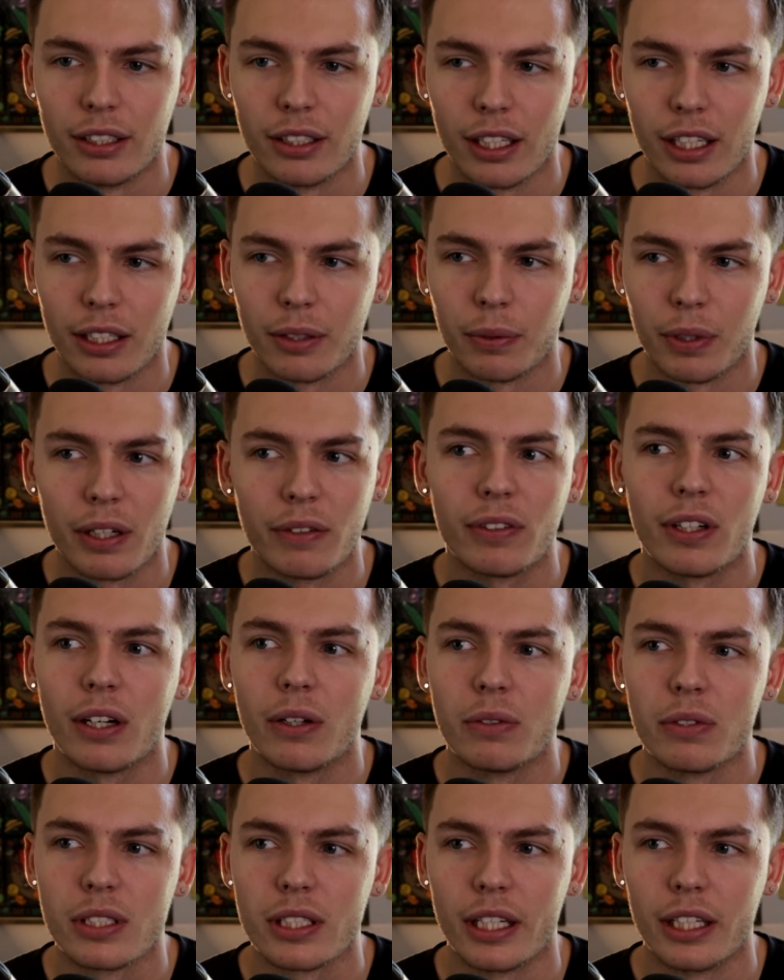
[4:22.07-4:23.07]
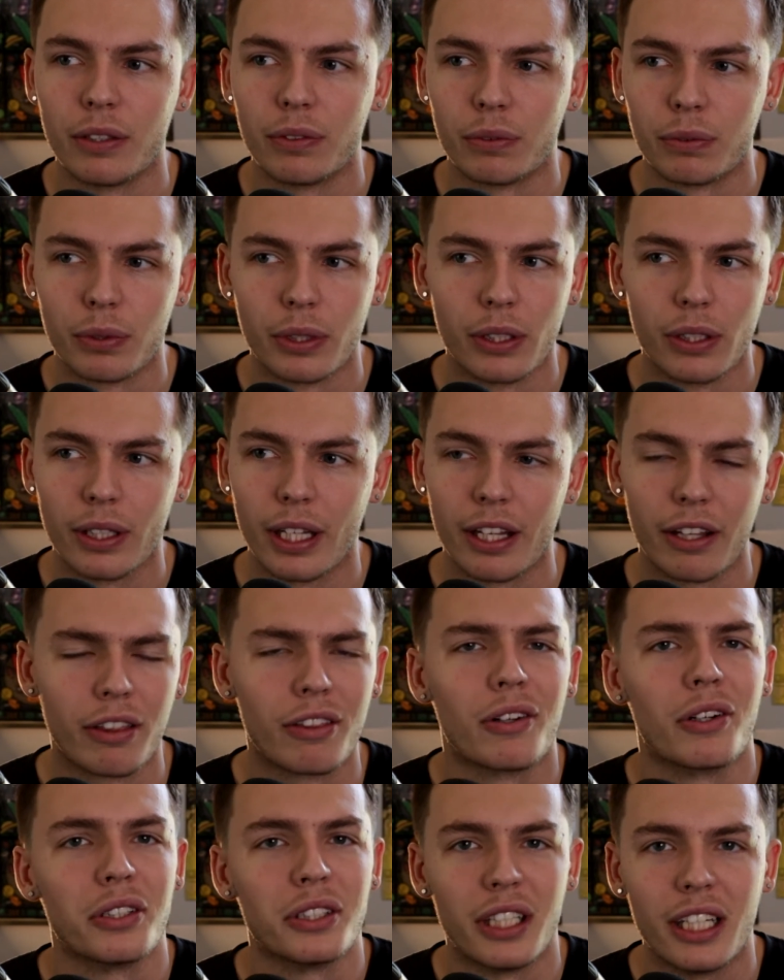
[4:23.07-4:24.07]
like whenever I was like
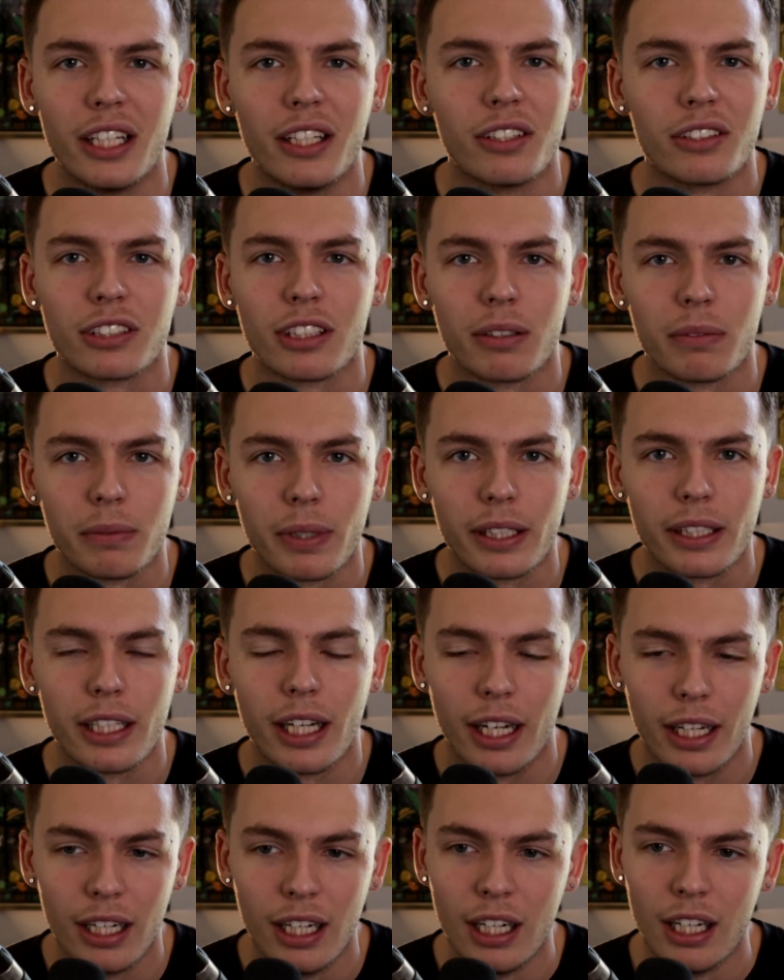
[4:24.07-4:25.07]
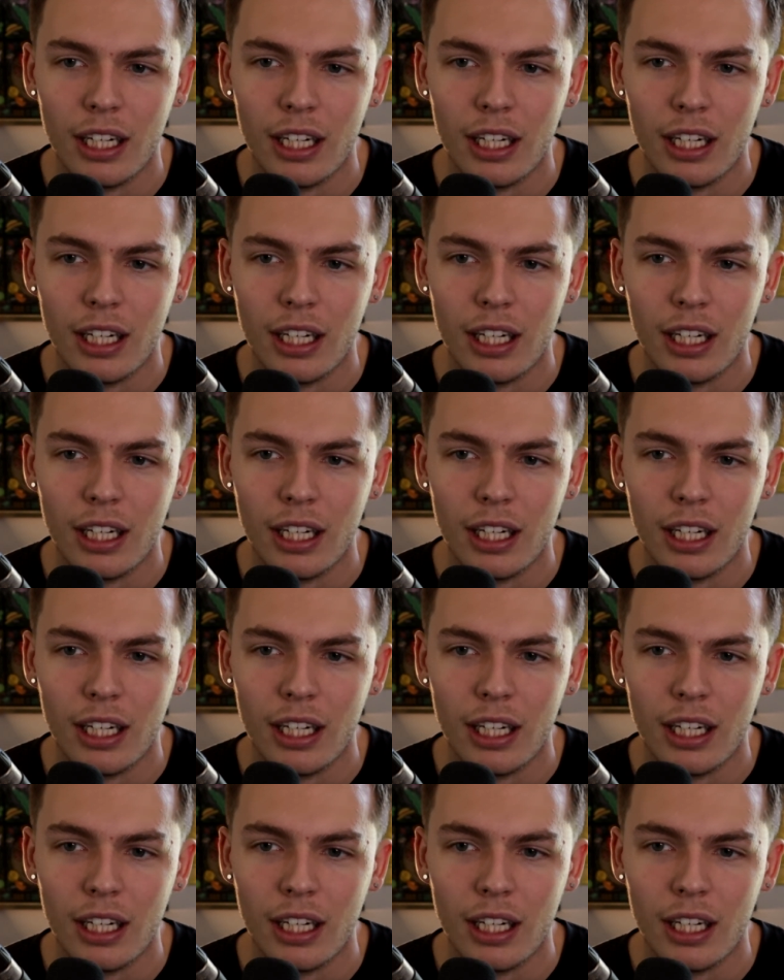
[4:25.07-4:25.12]
13 or something like that.